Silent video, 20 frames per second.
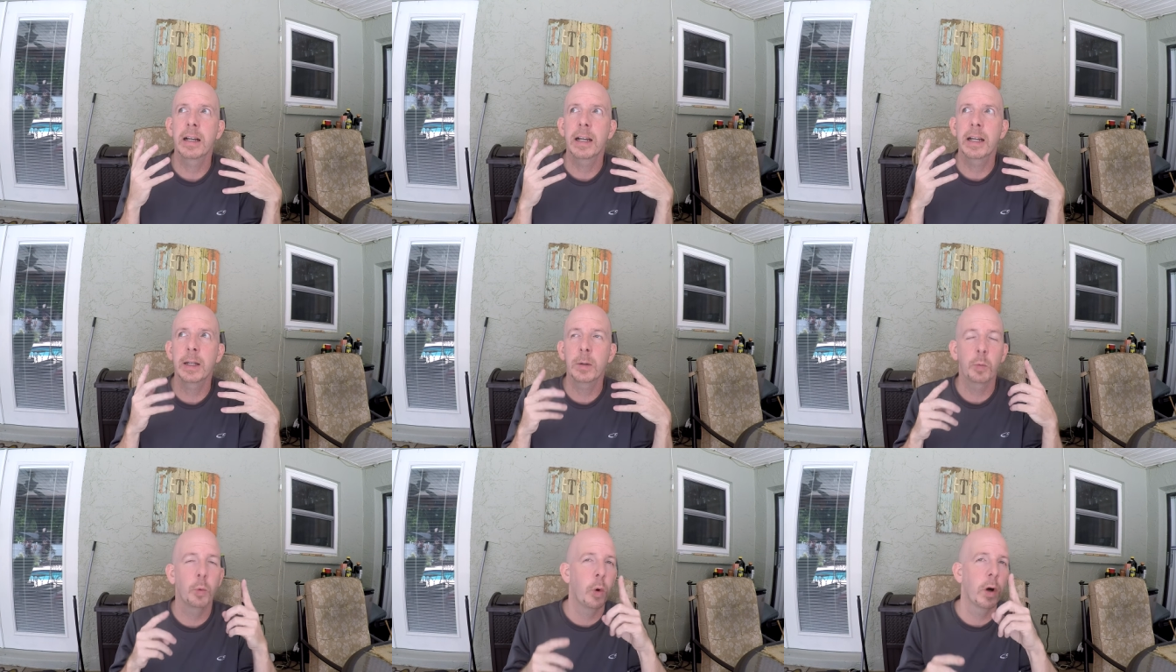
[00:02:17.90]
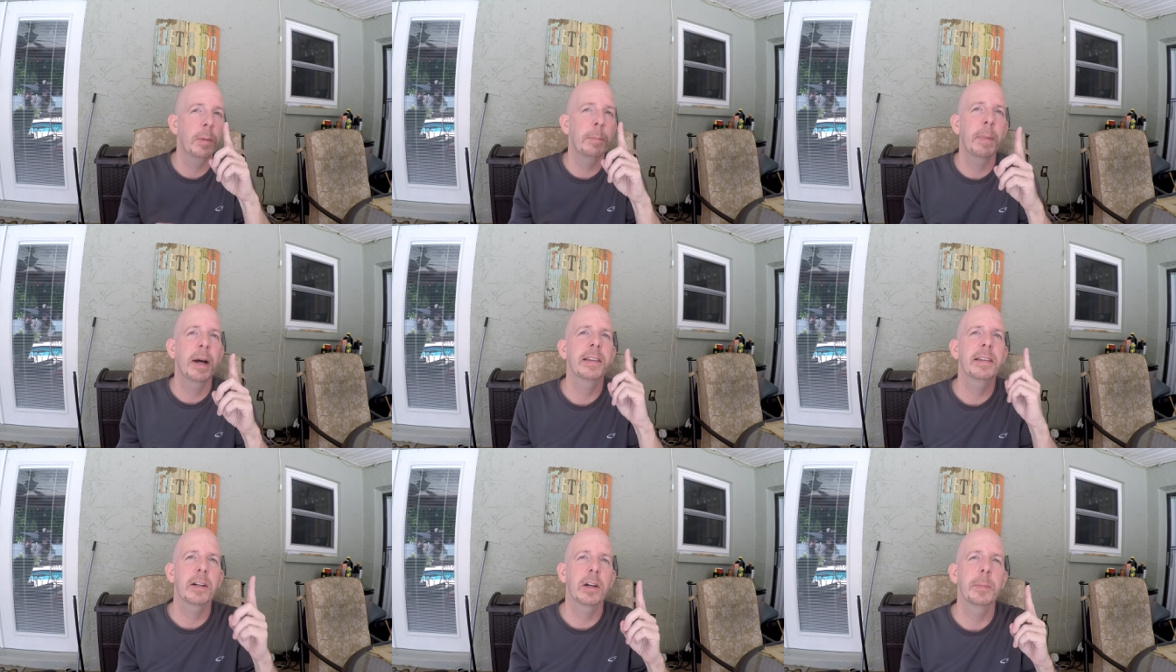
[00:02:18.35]
in one
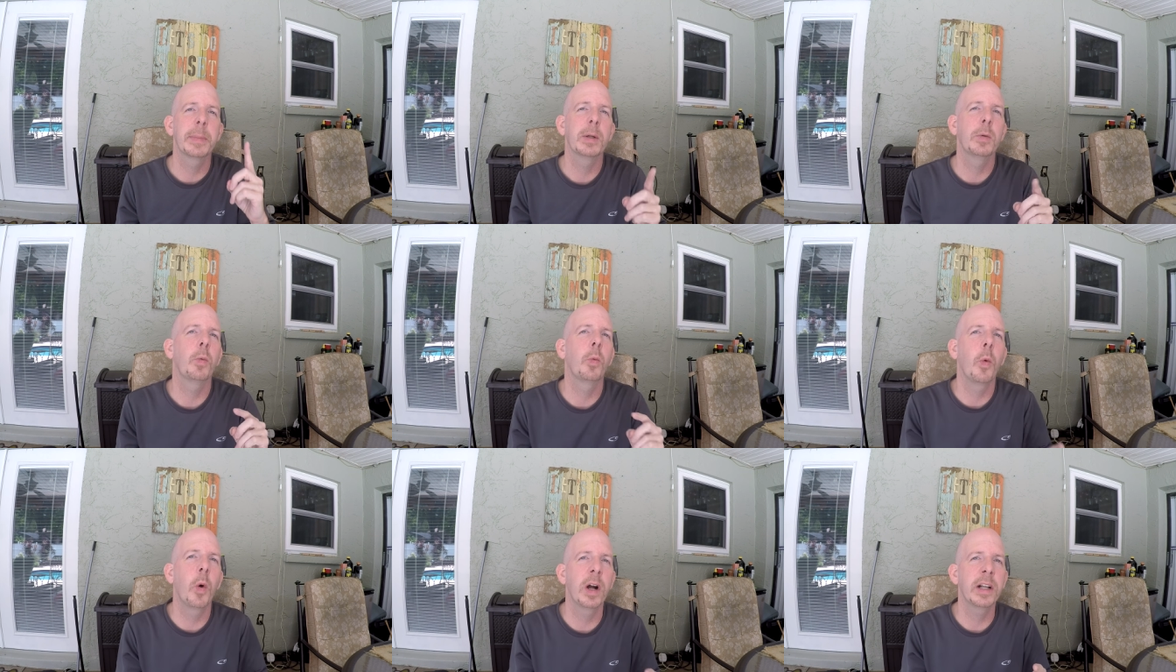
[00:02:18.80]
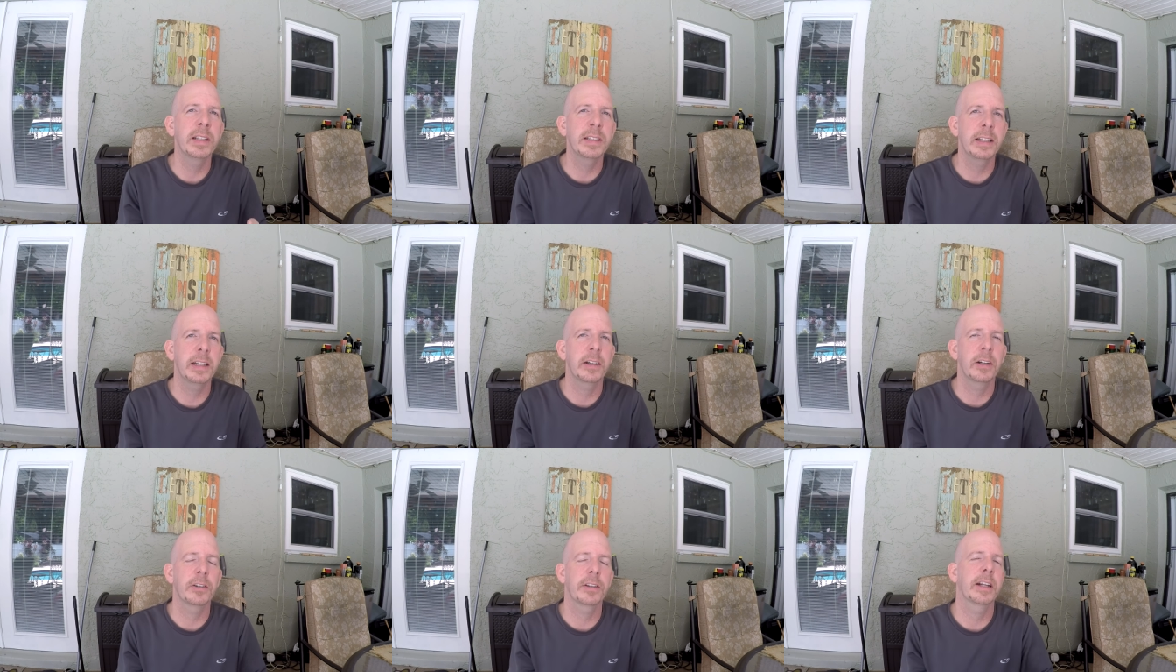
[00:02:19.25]
month it'll be one
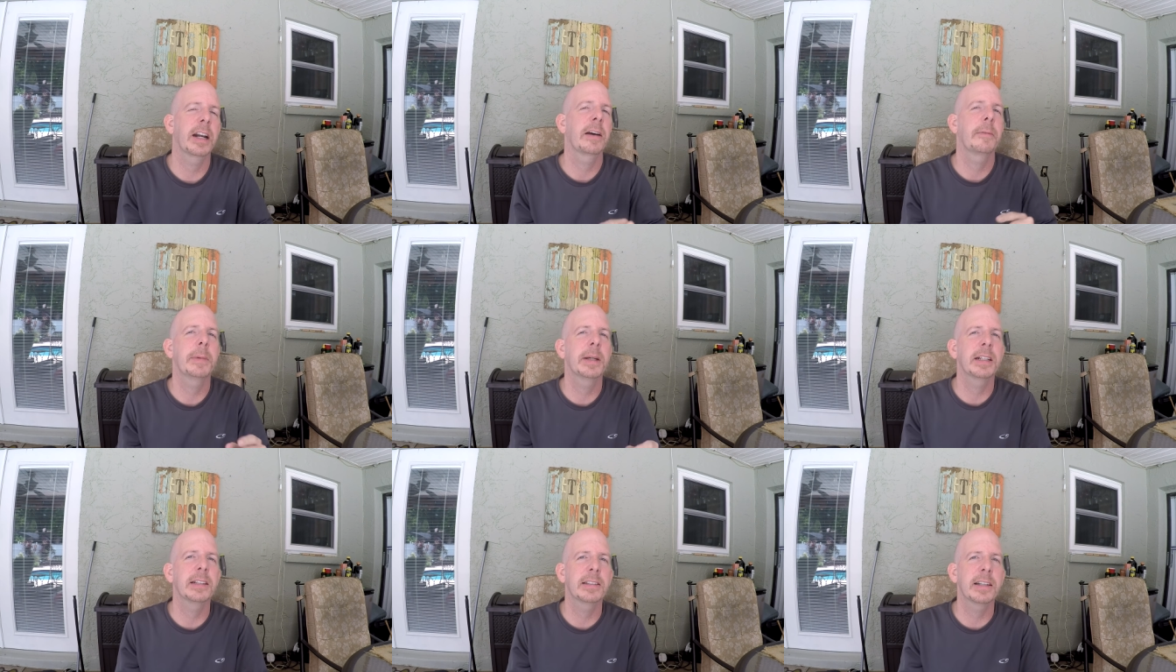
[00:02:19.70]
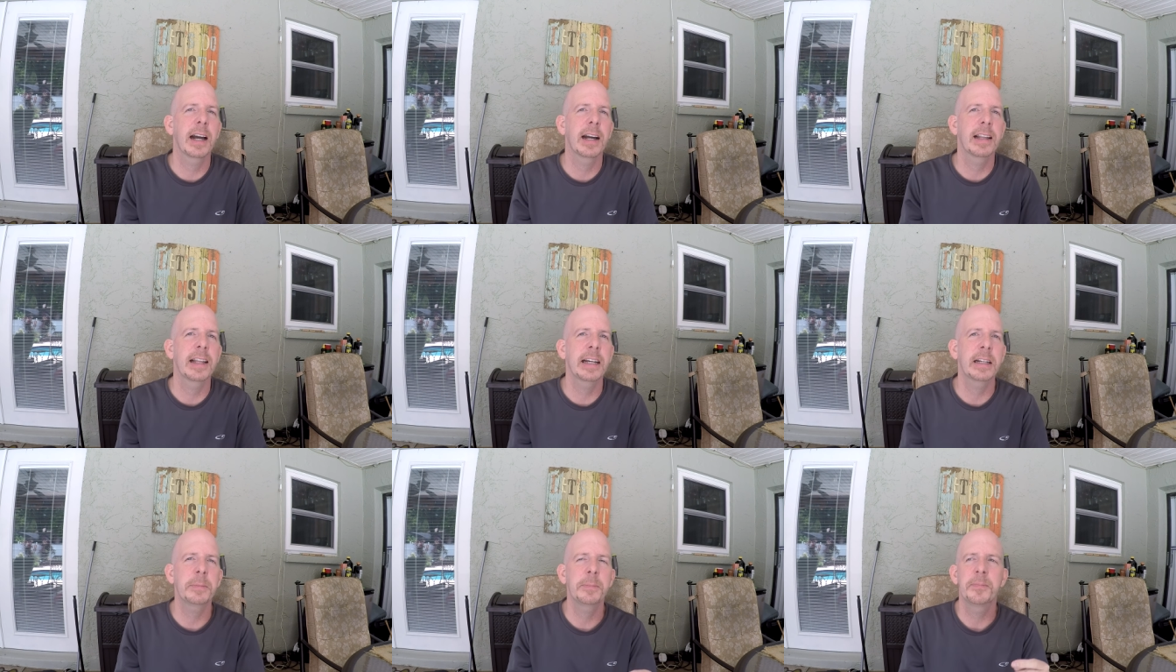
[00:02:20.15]
year that I've been in
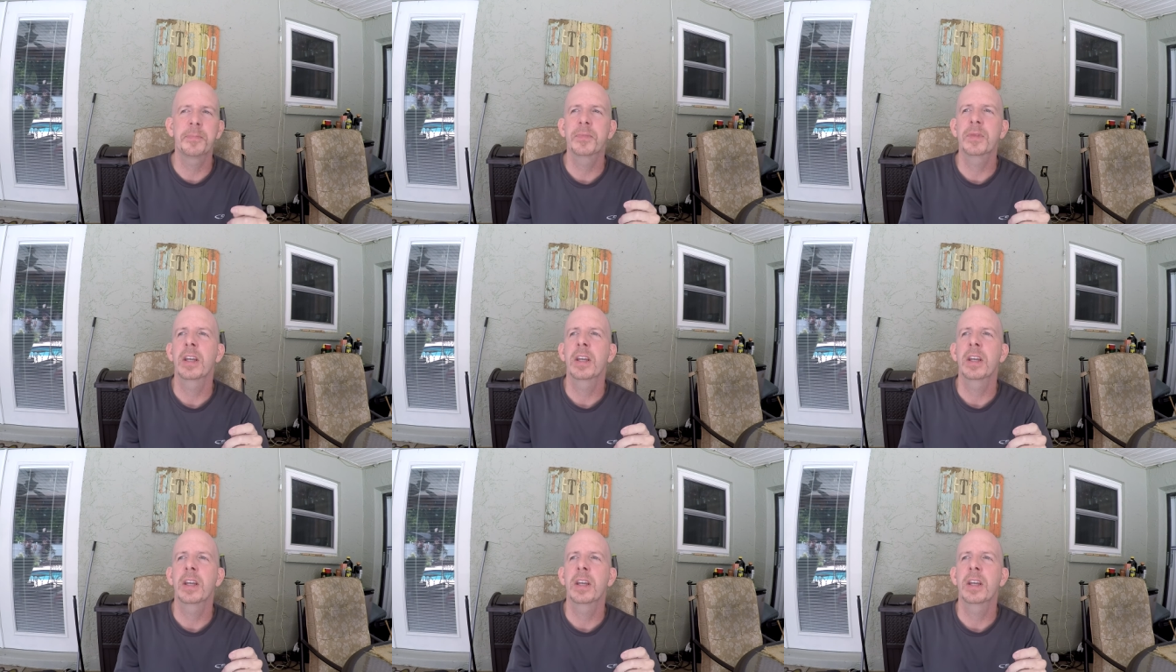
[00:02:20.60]
Thailand